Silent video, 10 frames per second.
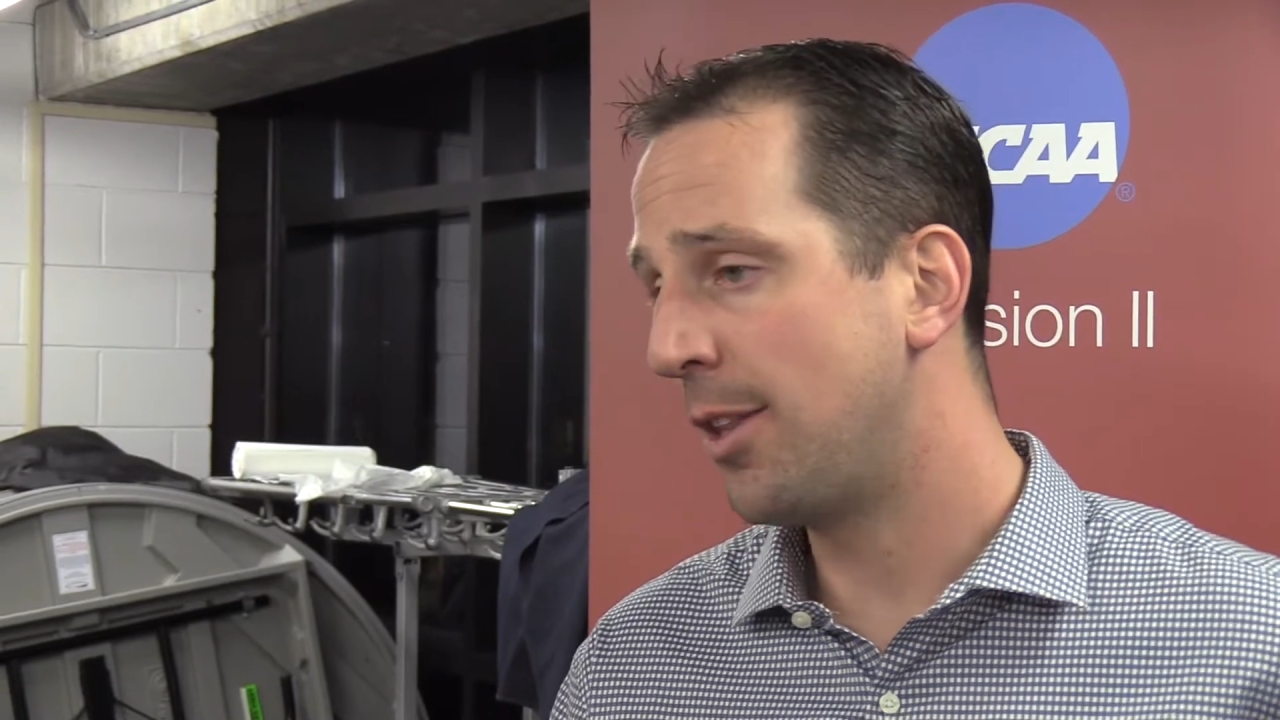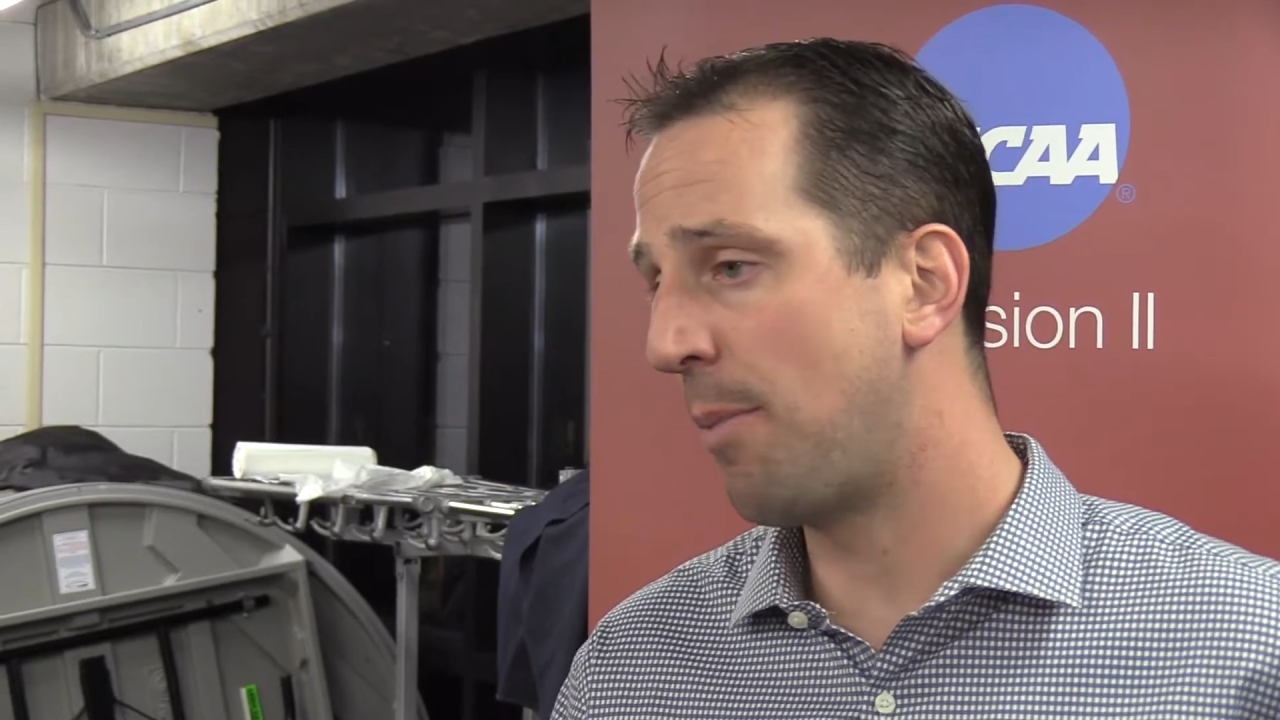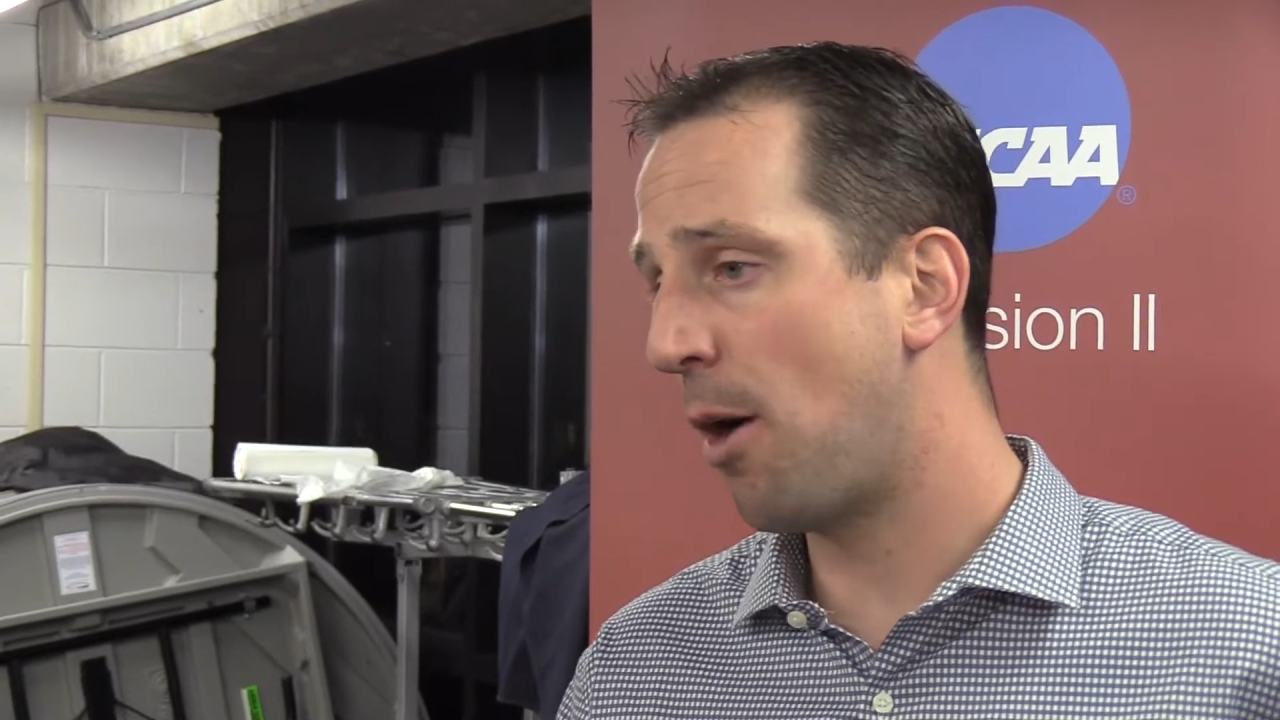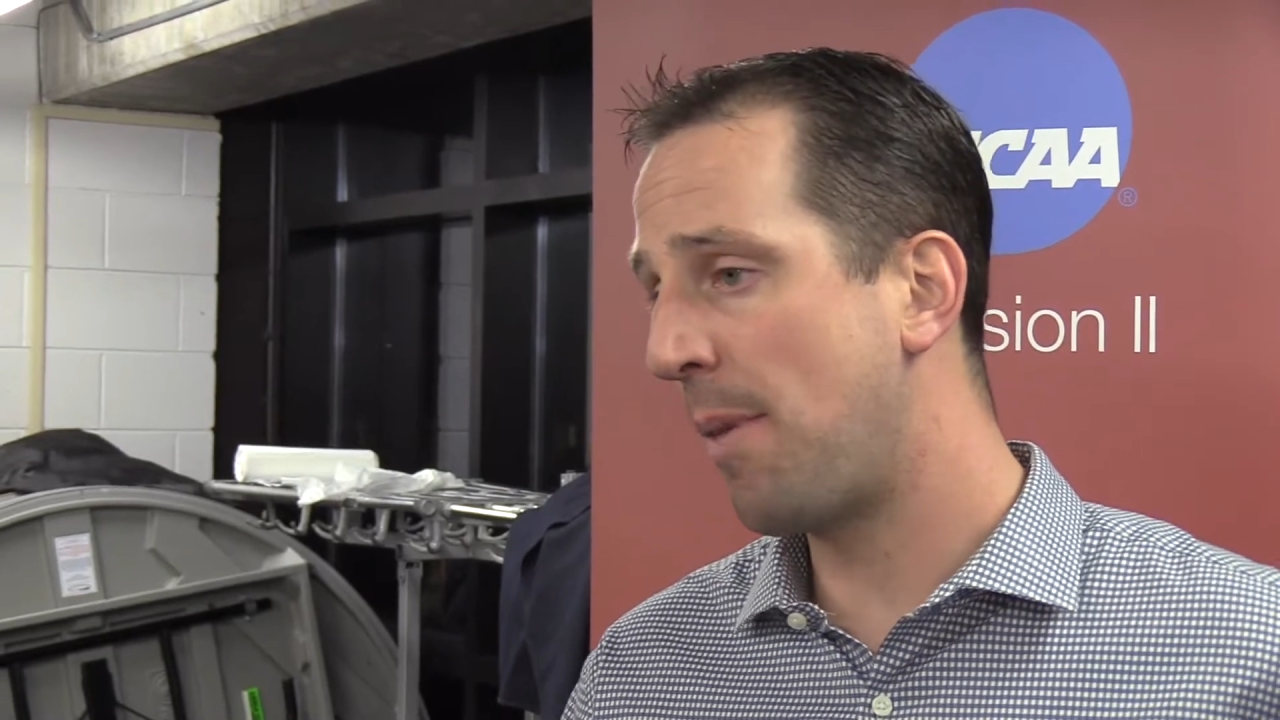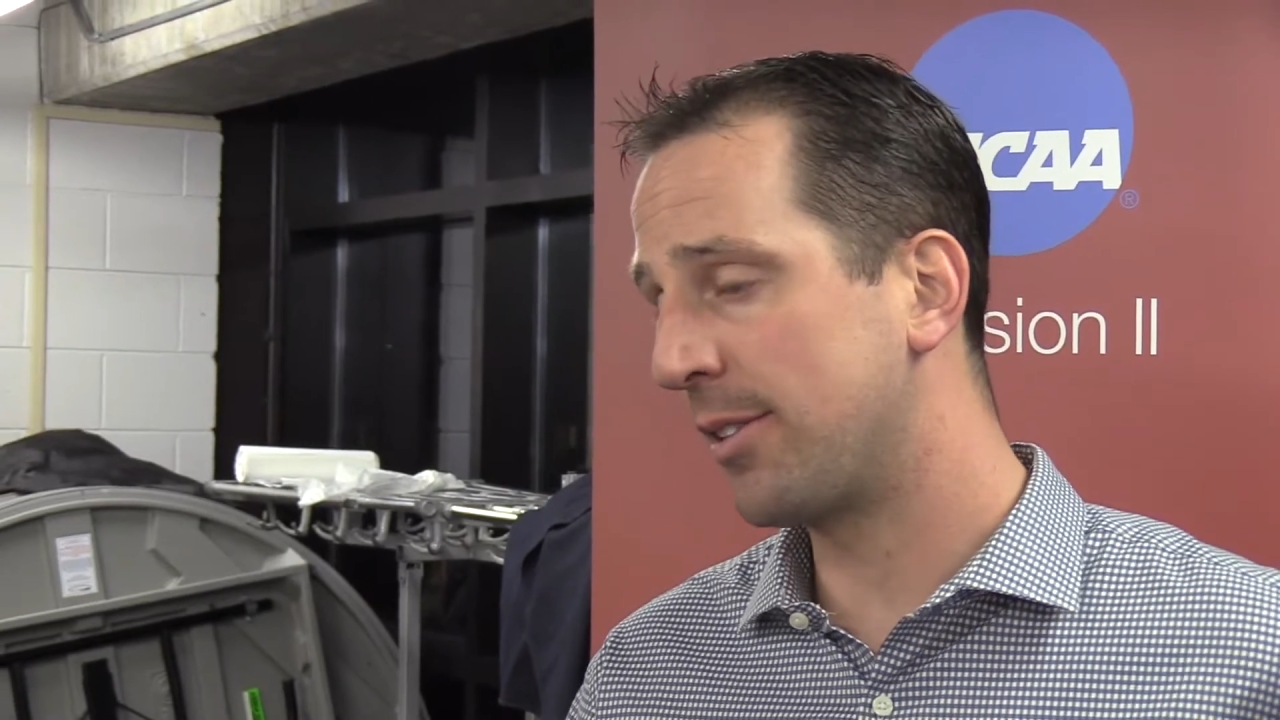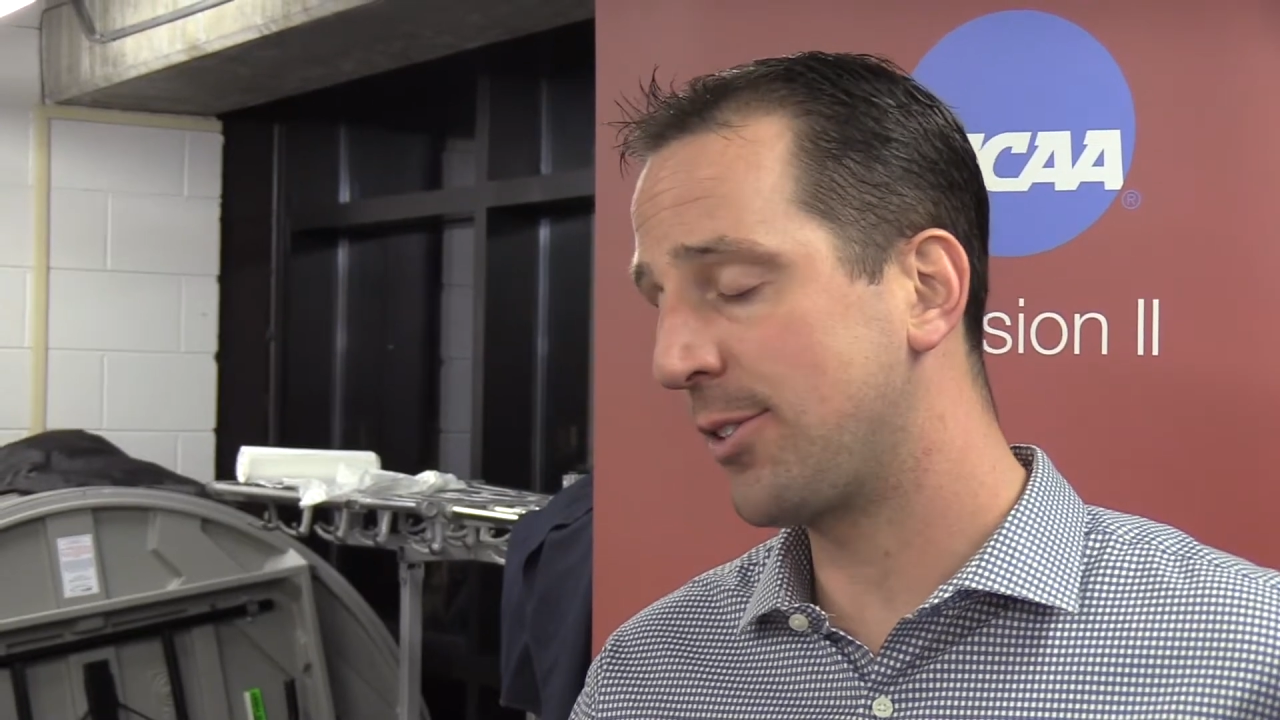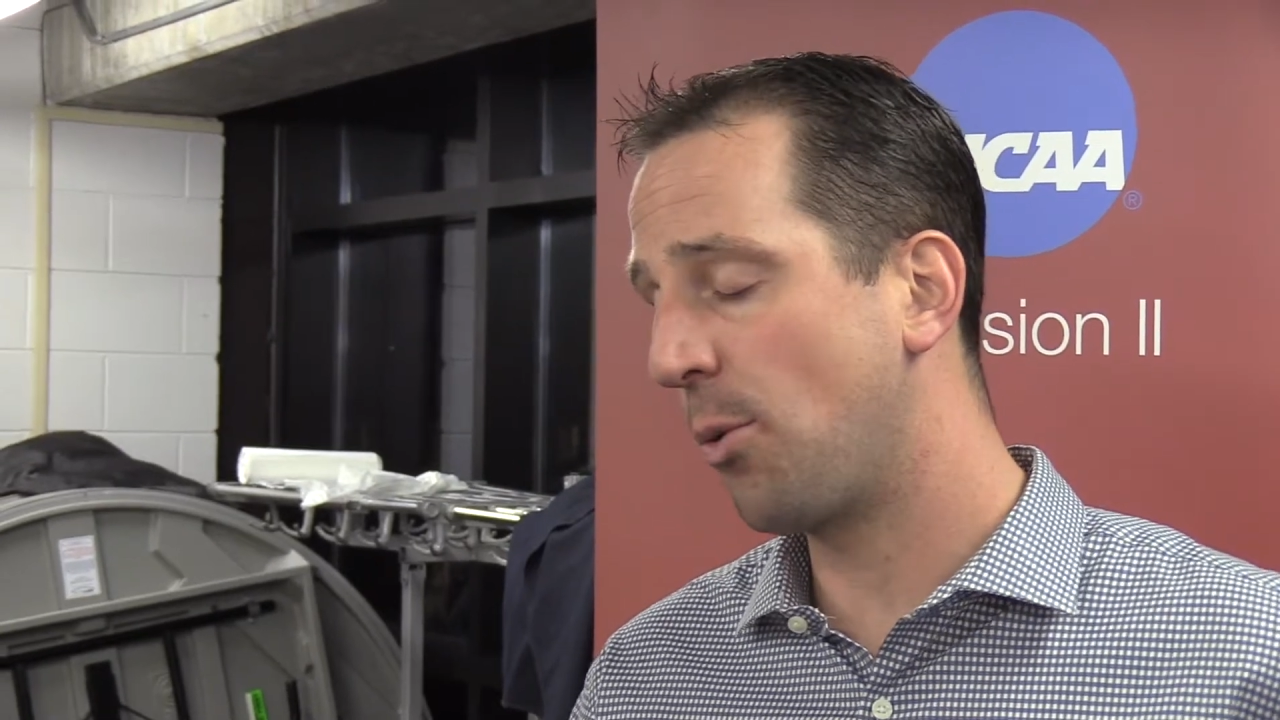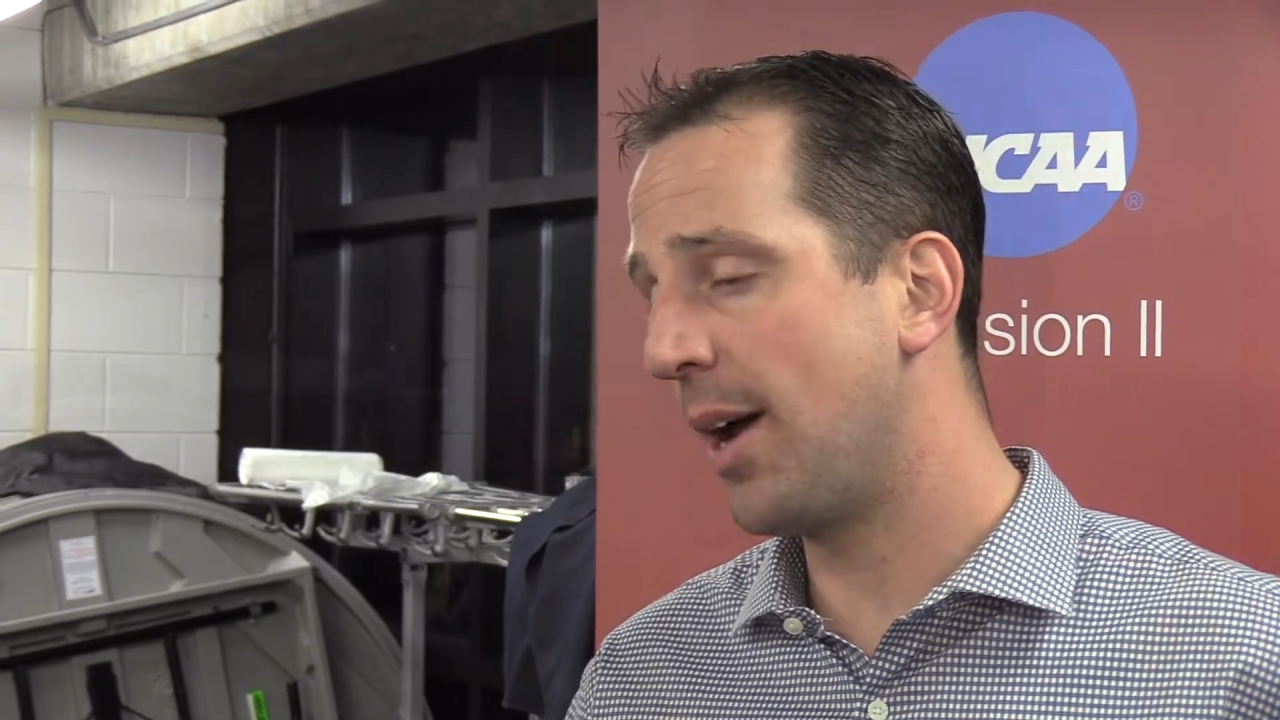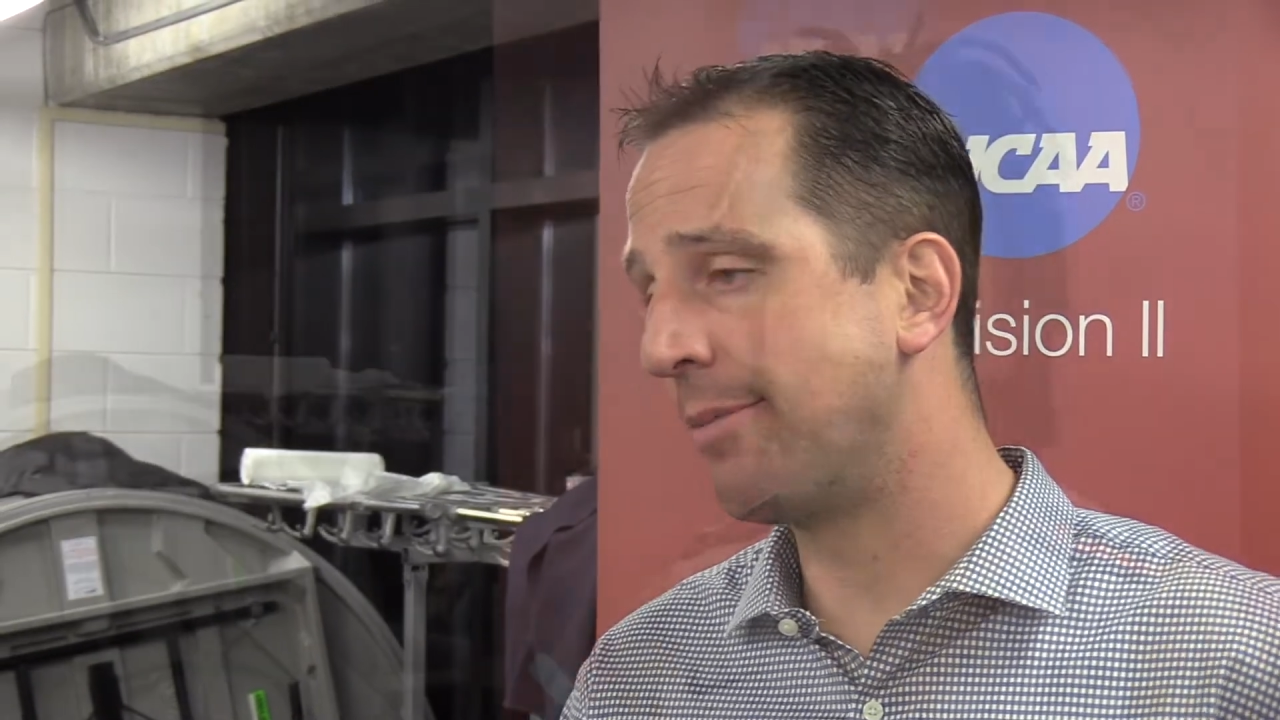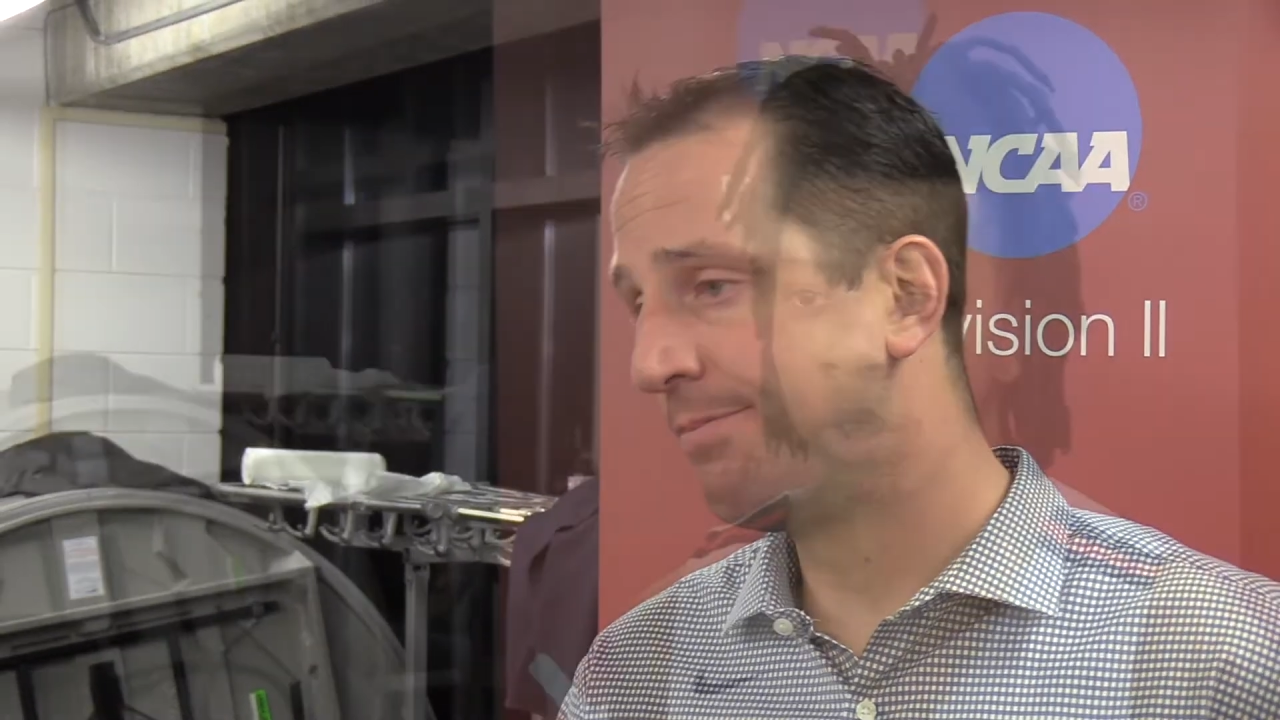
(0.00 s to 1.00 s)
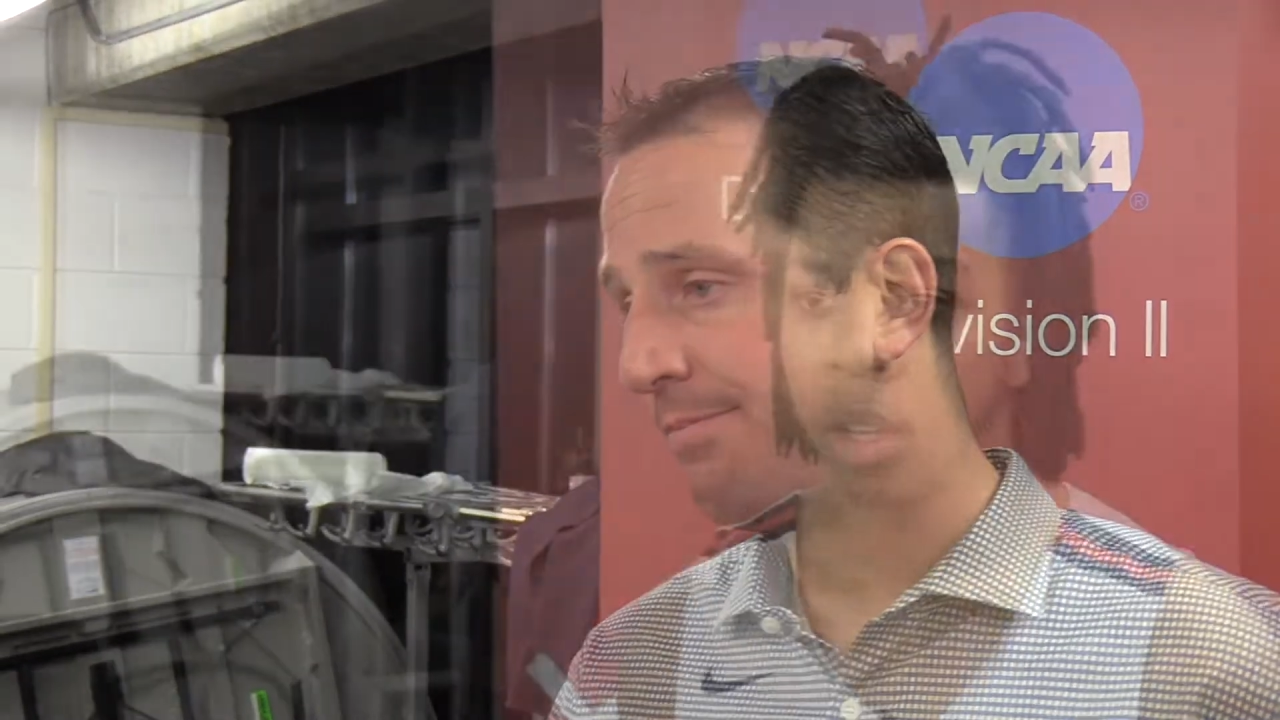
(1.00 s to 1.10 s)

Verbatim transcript: the ball bounced our way.